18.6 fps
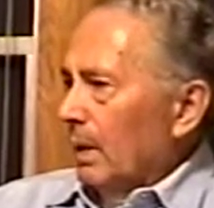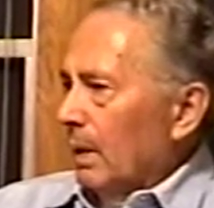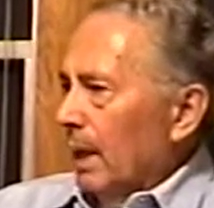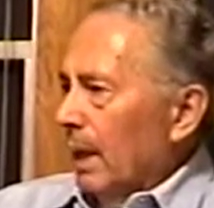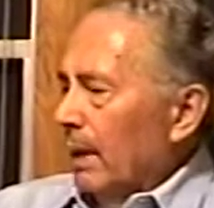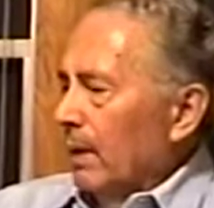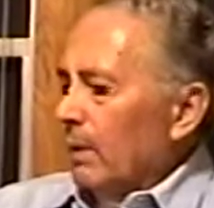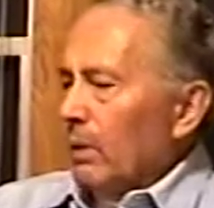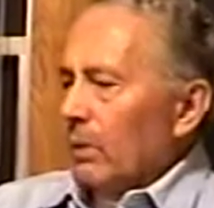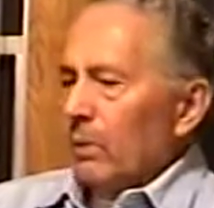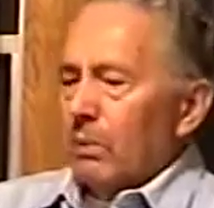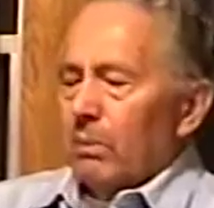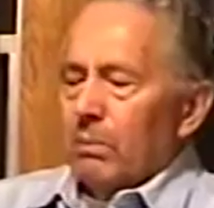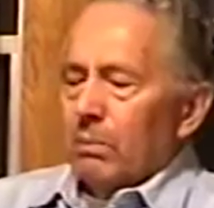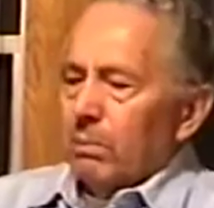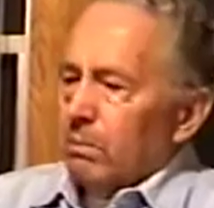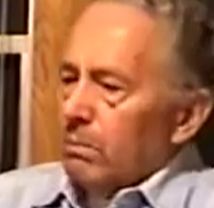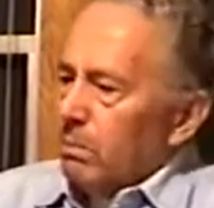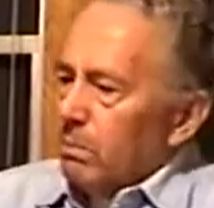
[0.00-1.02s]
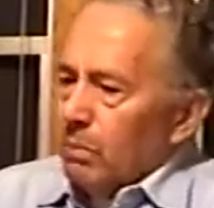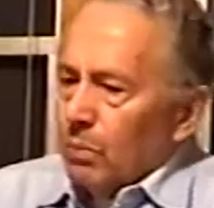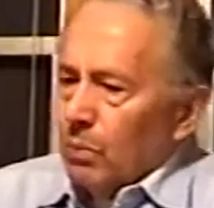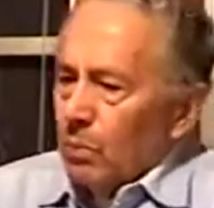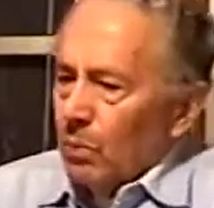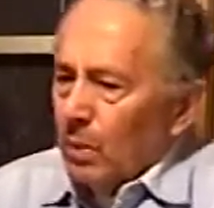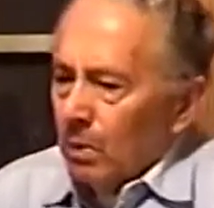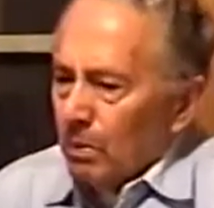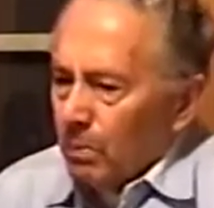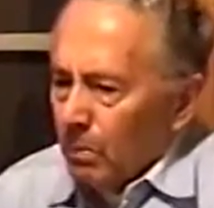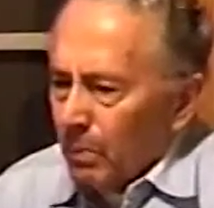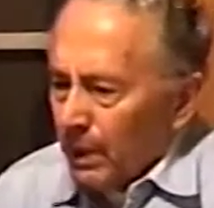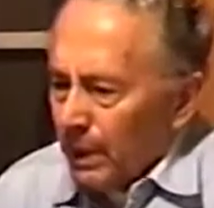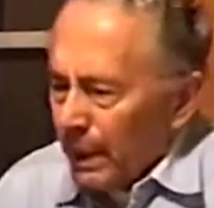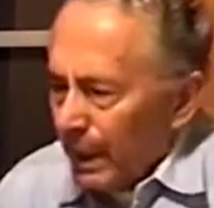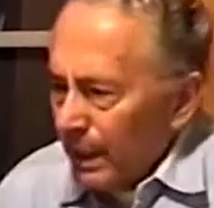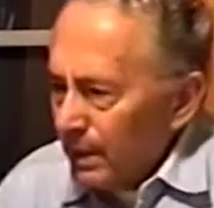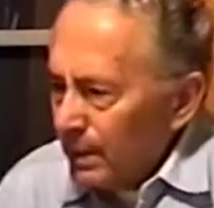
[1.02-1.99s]
I don't know
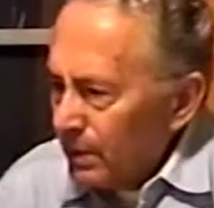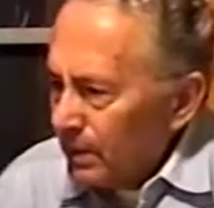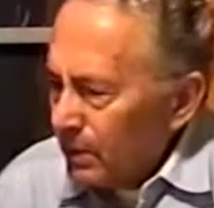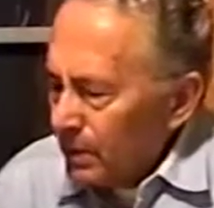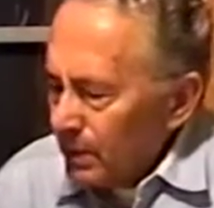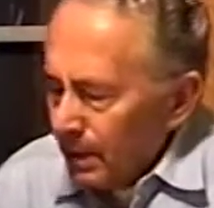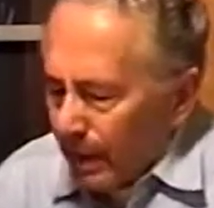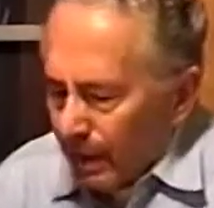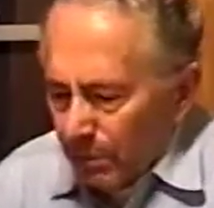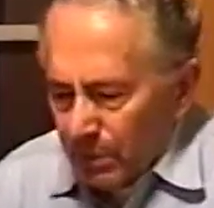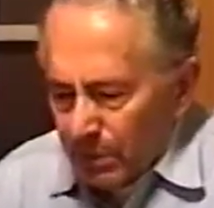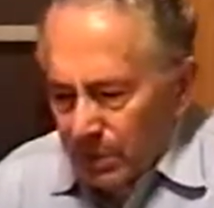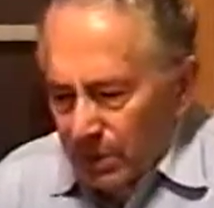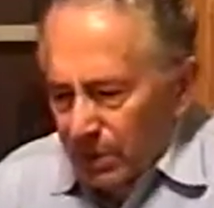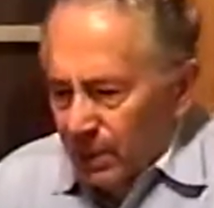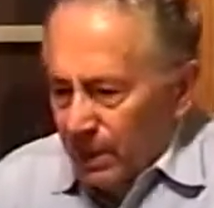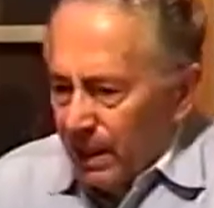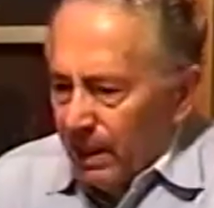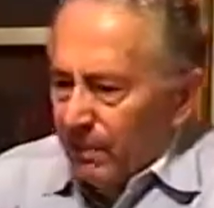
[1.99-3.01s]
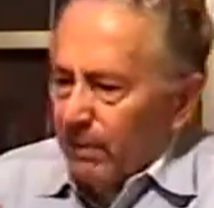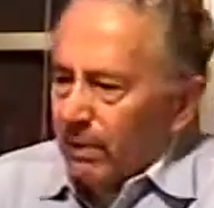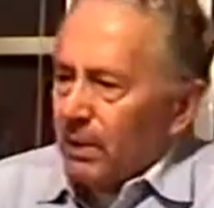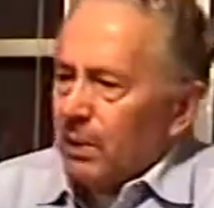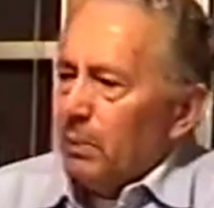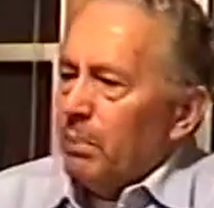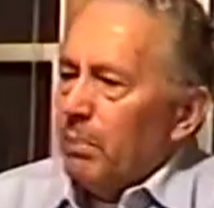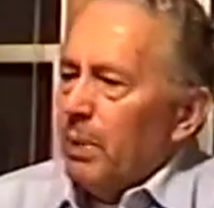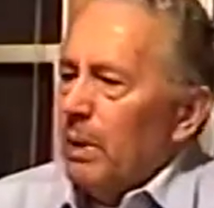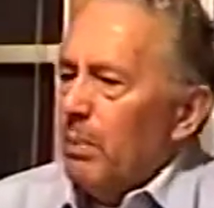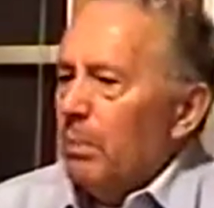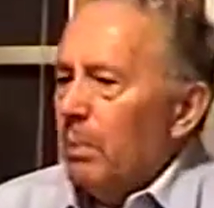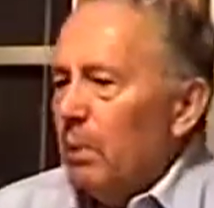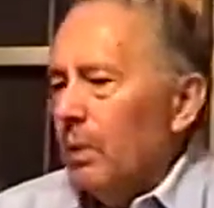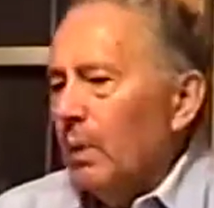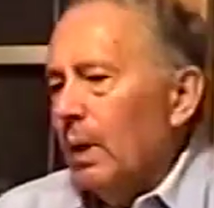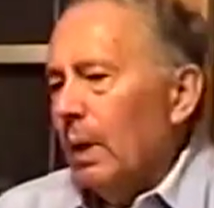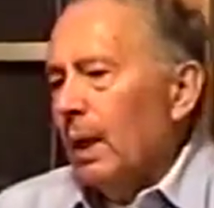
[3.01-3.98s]
what agency, they would just give it to
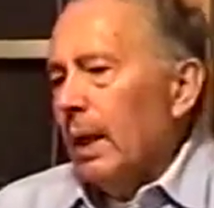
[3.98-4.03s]
people.